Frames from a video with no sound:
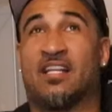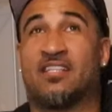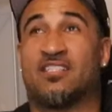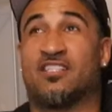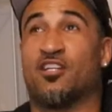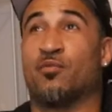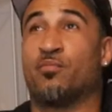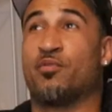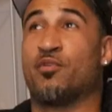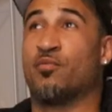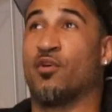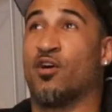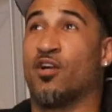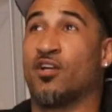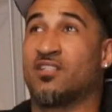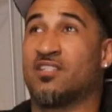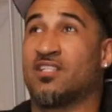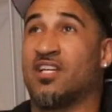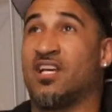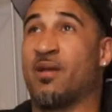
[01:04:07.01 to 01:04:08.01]
I tell people
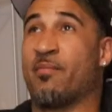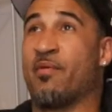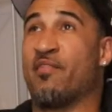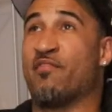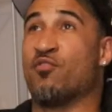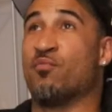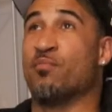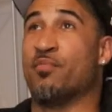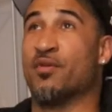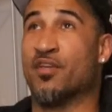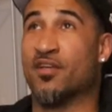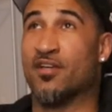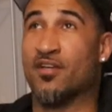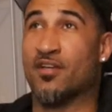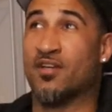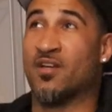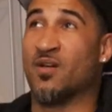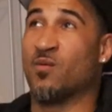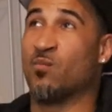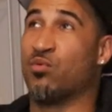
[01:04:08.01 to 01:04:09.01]
all the time, if you
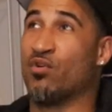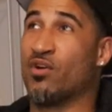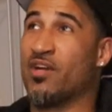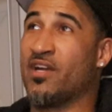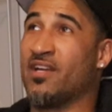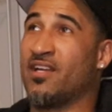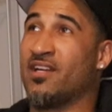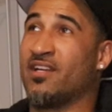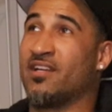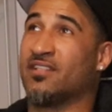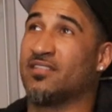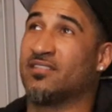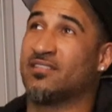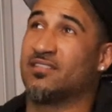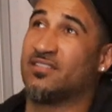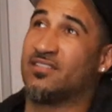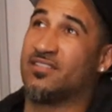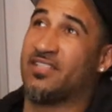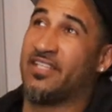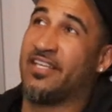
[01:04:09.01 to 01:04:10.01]
build a brand
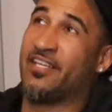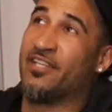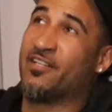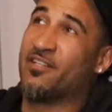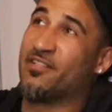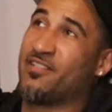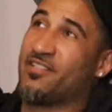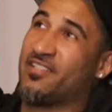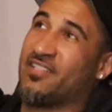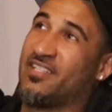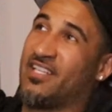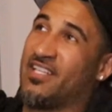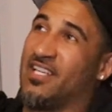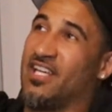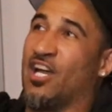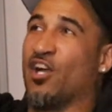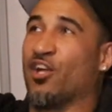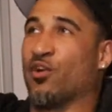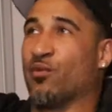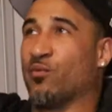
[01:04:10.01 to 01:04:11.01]
here
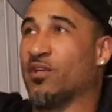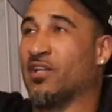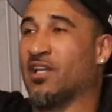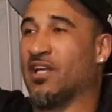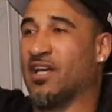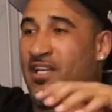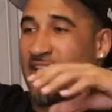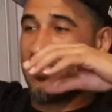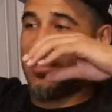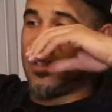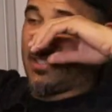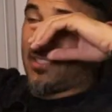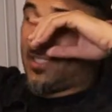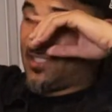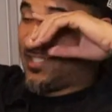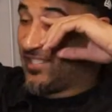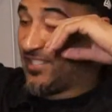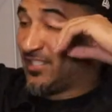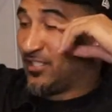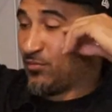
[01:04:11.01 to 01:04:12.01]
and y'all don't realize as
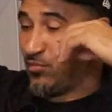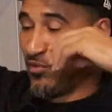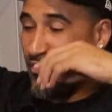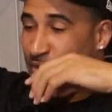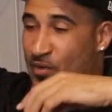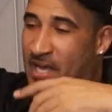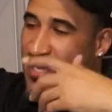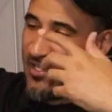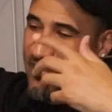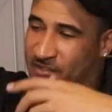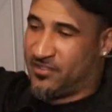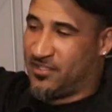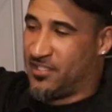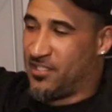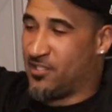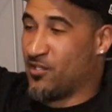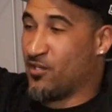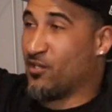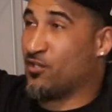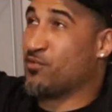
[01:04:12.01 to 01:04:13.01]
kids, bro, I ain't gonna
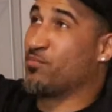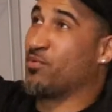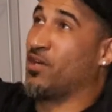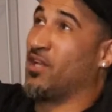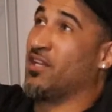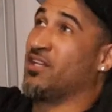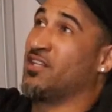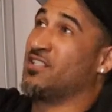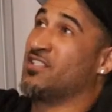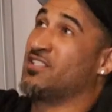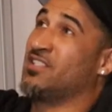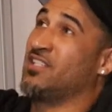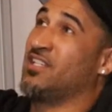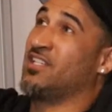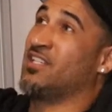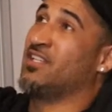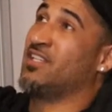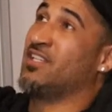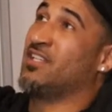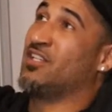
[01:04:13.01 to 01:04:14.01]
say you don't. You probably
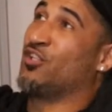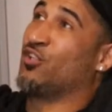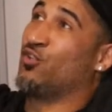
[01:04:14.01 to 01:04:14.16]
understand.